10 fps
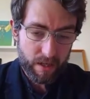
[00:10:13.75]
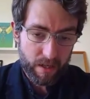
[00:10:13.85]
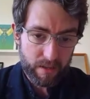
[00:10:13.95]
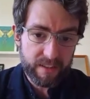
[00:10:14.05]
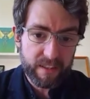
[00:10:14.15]

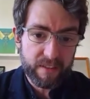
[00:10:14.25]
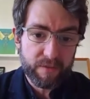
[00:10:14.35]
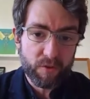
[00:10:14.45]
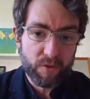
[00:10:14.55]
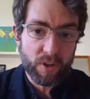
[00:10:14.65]
This is for
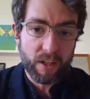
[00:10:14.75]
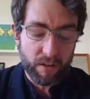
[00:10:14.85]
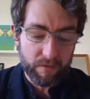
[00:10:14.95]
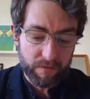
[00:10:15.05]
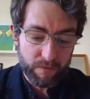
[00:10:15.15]
a
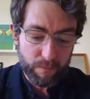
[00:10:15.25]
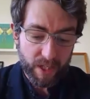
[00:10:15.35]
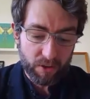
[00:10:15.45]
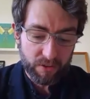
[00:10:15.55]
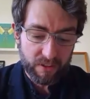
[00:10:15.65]
love
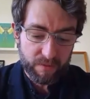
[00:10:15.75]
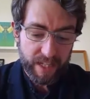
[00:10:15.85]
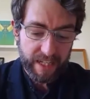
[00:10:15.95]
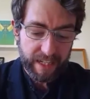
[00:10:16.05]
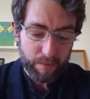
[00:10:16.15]
beyond the
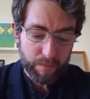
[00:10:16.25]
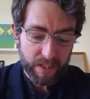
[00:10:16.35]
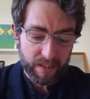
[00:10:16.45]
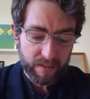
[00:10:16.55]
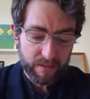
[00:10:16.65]
smear
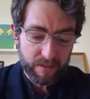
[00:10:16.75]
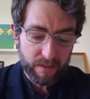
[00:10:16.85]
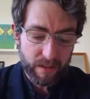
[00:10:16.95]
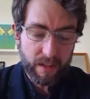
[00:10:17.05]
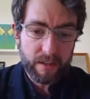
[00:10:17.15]
campaigns,
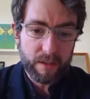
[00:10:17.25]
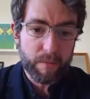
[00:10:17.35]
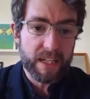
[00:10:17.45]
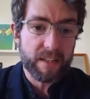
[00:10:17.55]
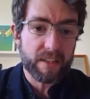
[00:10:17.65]
the
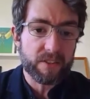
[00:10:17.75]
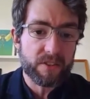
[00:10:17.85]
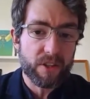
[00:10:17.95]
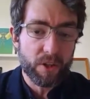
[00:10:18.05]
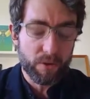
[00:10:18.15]

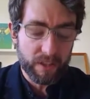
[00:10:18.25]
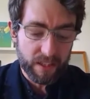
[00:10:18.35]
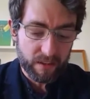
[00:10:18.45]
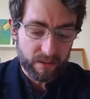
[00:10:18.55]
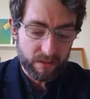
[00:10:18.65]
media's
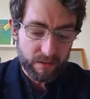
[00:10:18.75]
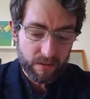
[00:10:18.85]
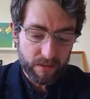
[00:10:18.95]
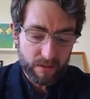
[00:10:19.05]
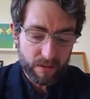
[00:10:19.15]
hooligans.
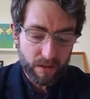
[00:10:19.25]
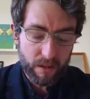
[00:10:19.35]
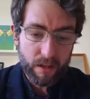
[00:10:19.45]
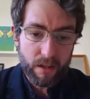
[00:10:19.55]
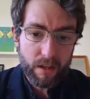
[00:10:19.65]

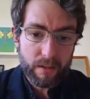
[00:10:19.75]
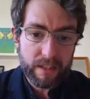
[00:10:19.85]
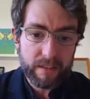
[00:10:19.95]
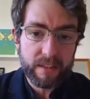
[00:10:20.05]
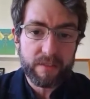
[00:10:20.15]

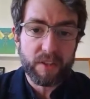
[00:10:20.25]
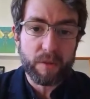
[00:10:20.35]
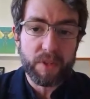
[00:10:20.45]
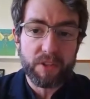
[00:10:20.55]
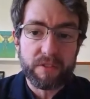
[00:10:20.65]
This is for
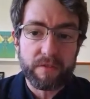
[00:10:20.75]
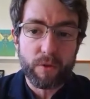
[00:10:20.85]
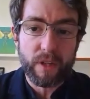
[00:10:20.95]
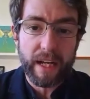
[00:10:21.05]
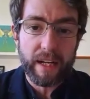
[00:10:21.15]
the
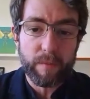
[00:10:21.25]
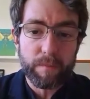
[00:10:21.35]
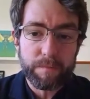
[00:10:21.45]
beautiful game.